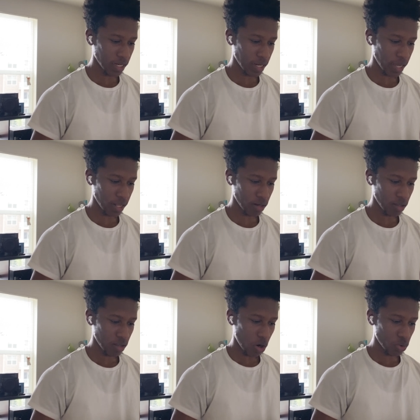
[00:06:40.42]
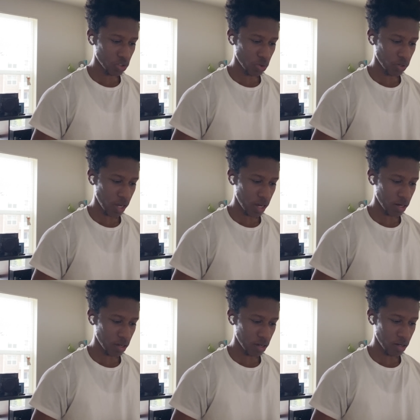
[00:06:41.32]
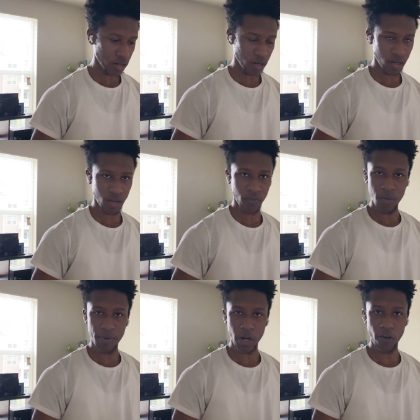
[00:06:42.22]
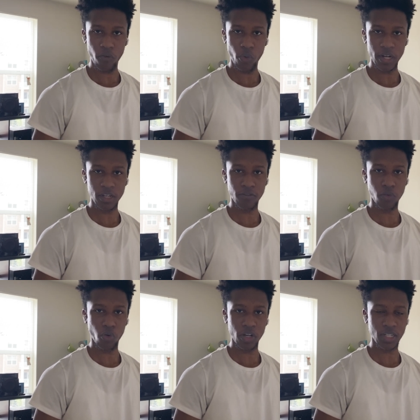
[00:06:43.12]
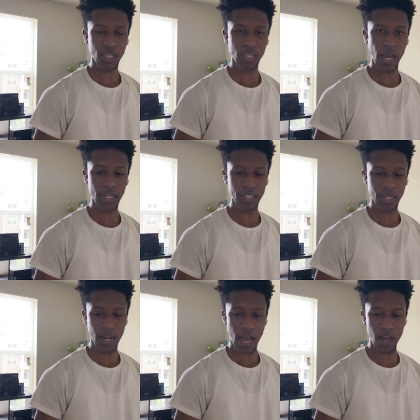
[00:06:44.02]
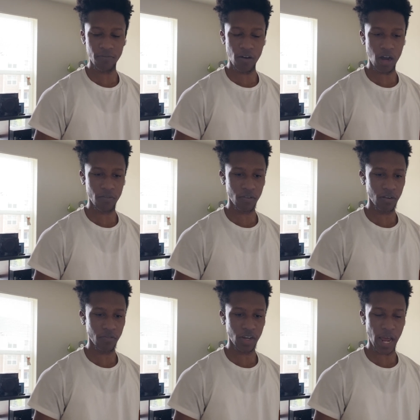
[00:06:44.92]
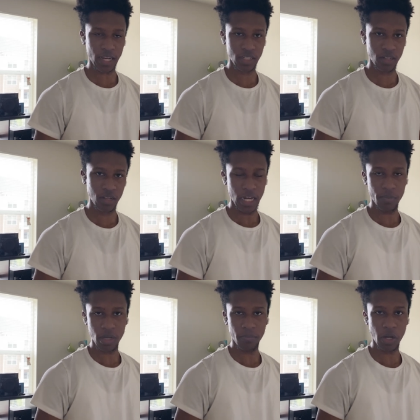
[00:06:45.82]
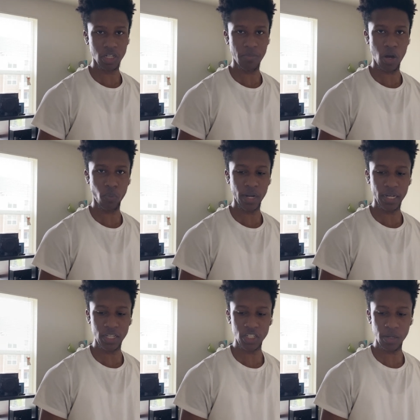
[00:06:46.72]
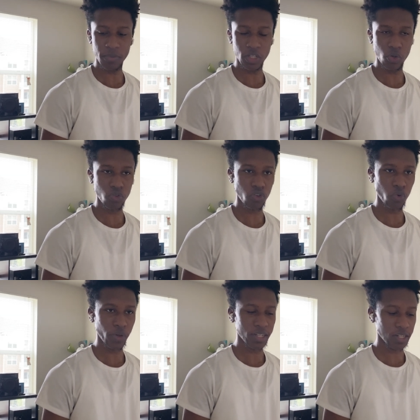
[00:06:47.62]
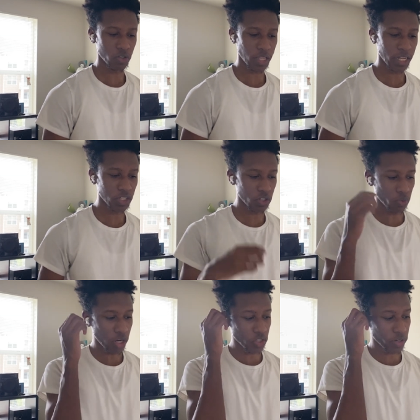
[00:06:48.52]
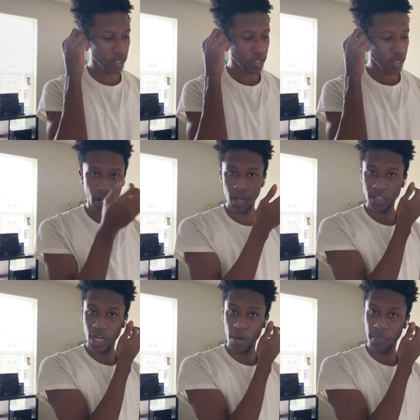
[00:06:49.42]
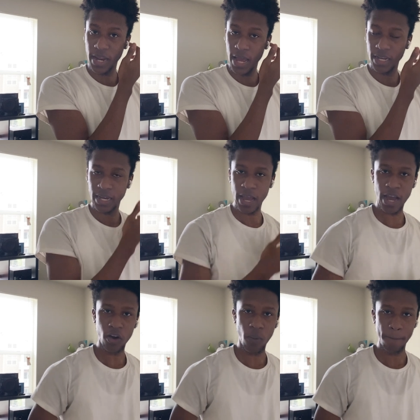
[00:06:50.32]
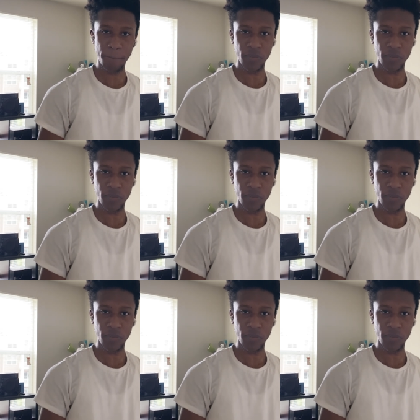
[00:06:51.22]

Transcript: And then also got uh, a pair of wet to fours in the size ten and a half off uh, Foot Action. Ended up coming up to about one eighty shipped. The usual retail is like two hundred. And on top of that, now